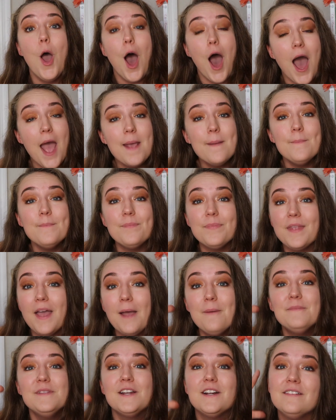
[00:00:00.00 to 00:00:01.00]

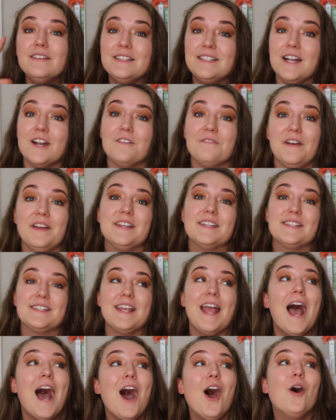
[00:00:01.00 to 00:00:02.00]
I'm literally terrified to
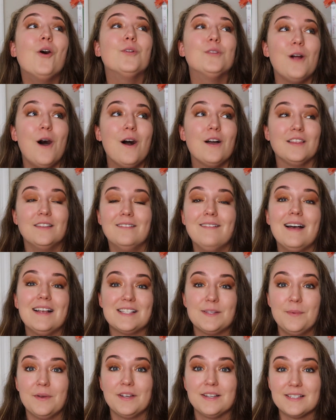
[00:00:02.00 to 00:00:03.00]
see how long the
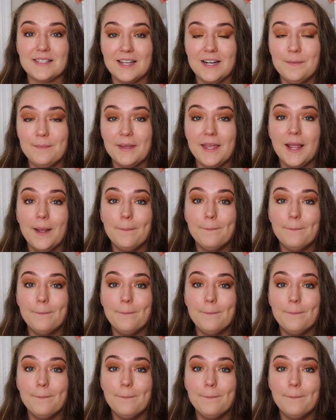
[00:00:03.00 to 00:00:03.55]
last book is gonna be,